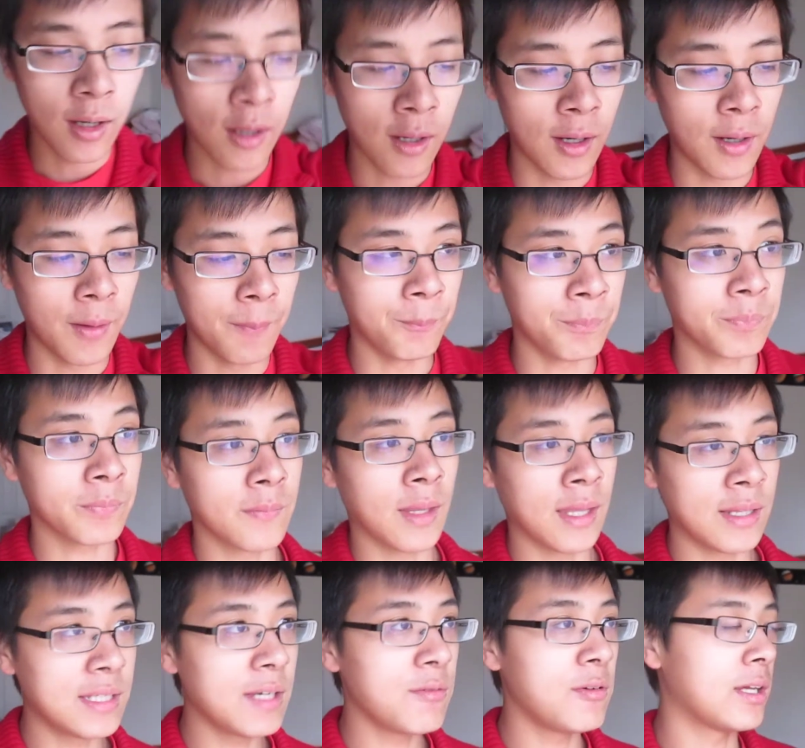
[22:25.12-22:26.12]
And
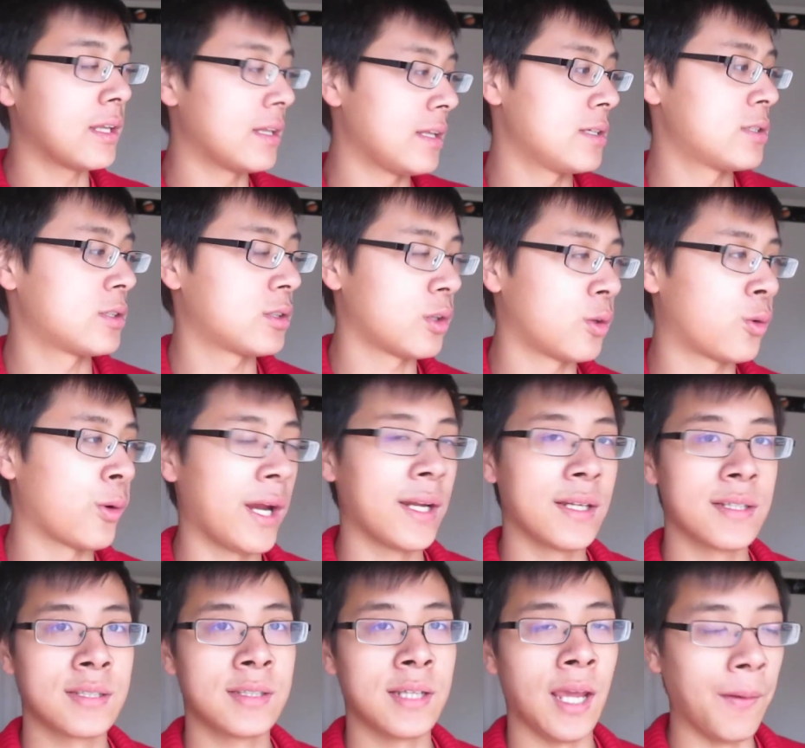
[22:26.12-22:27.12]
living in this grand
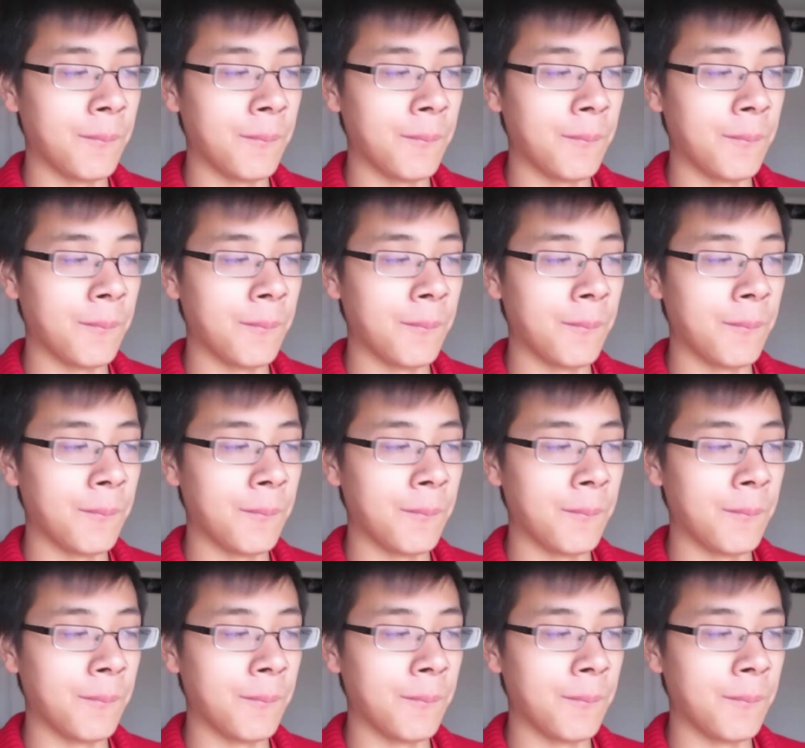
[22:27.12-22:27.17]
estate.